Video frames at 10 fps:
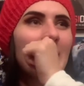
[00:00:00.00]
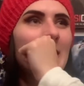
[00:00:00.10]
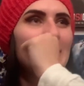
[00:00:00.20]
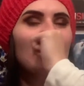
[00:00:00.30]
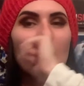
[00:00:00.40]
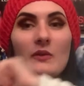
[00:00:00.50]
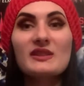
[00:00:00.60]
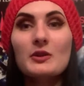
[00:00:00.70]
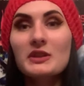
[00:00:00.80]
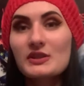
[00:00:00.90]
So it was
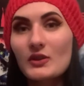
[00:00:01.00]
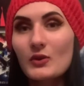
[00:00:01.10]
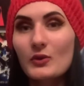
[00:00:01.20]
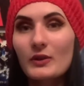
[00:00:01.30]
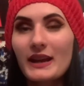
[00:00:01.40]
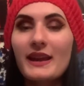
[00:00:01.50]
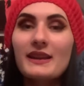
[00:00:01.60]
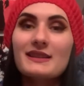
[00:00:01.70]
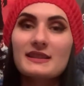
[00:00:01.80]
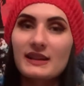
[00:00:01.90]
only told
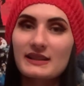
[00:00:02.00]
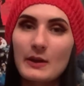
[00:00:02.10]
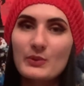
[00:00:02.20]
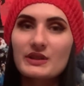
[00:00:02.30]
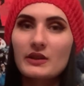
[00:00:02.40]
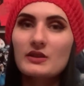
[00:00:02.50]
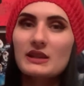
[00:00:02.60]
in 6 episodes,